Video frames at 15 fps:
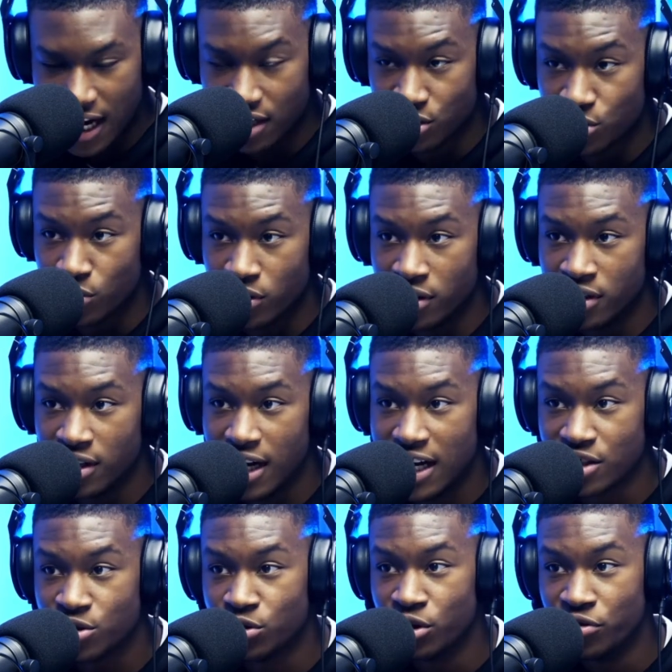I just wanna,
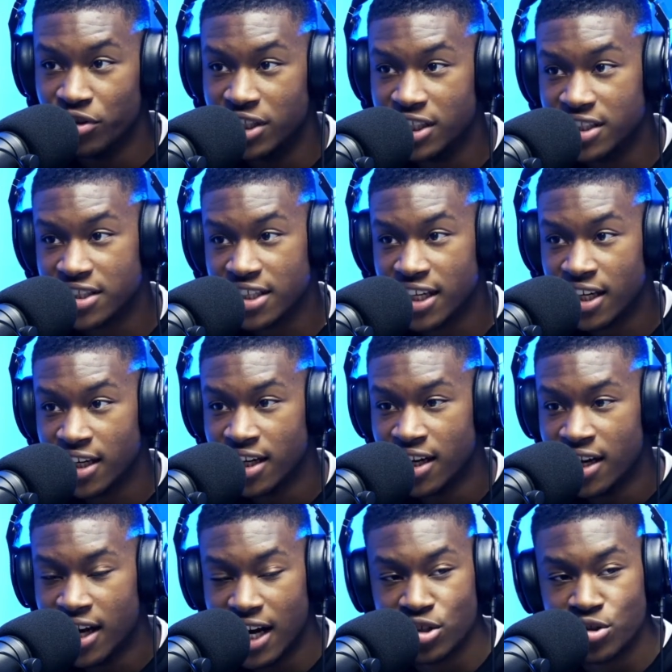I just wanna release. Yeah,
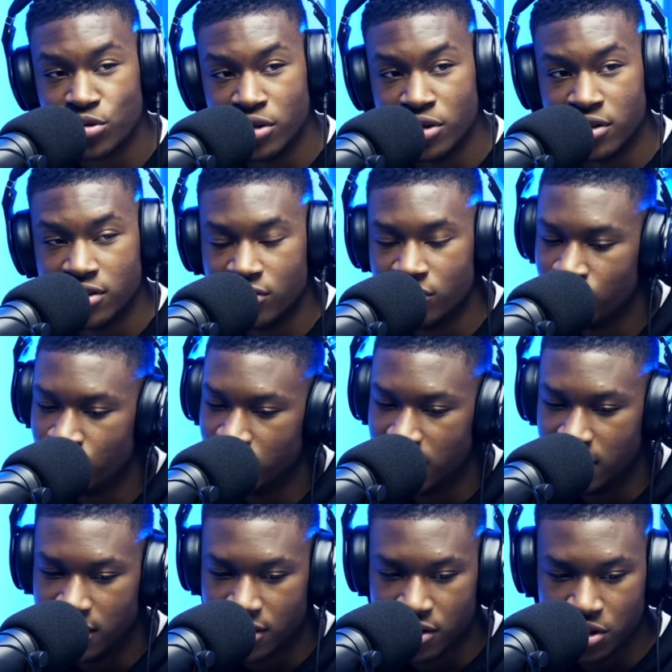yeah, I just wanna
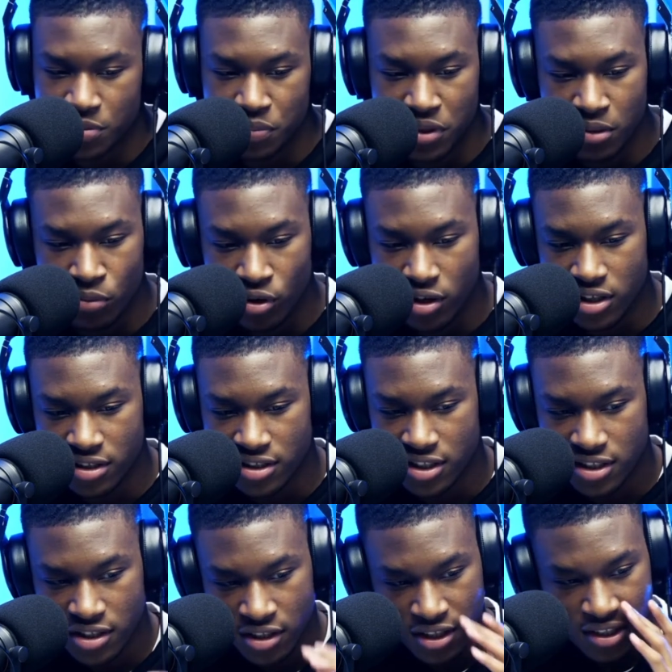release. Just be more
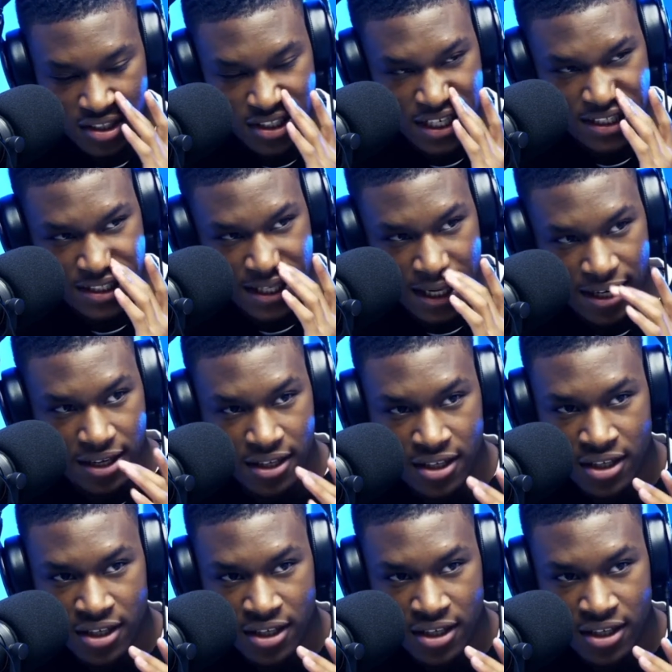consistent because that's like